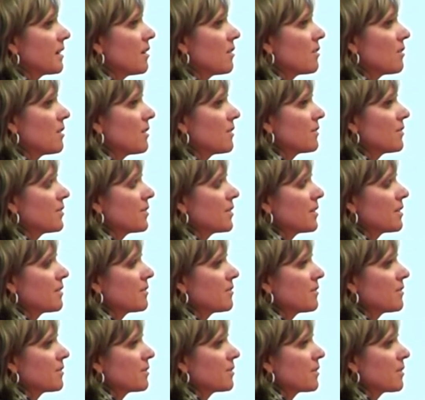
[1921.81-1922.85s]
Alcohol, if
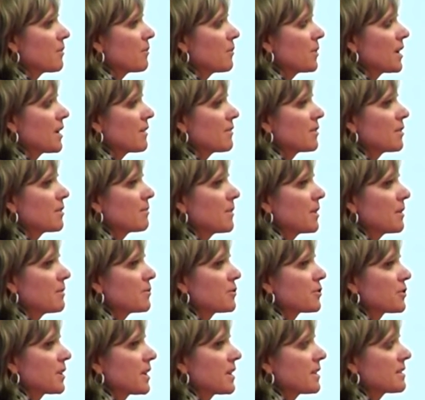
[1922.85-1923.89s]
whatever a mom
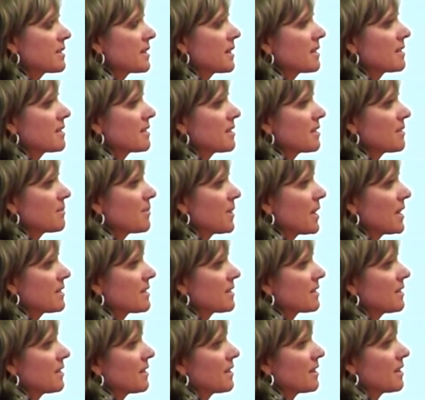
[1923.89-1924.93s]
drinks, that's
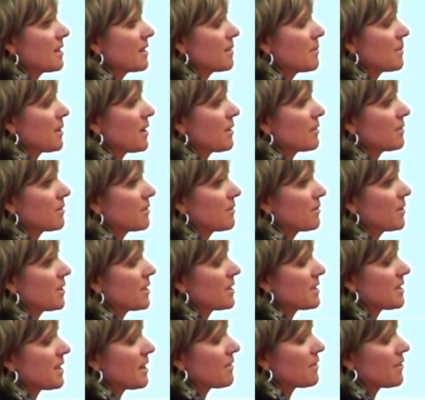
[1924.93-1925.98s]
basically the amount,
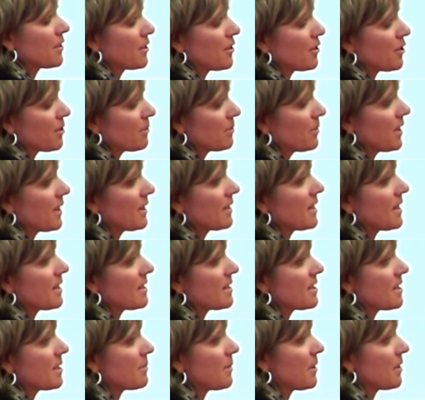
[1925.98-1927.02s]
what's ever in her blood,
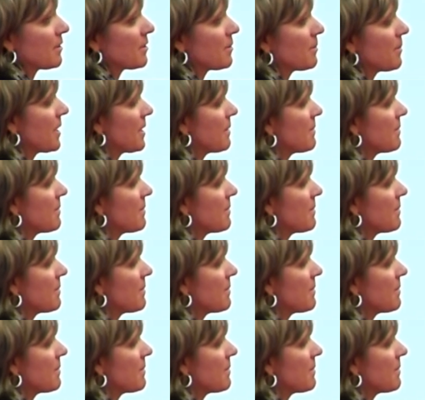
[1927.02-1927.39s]
that's the amount the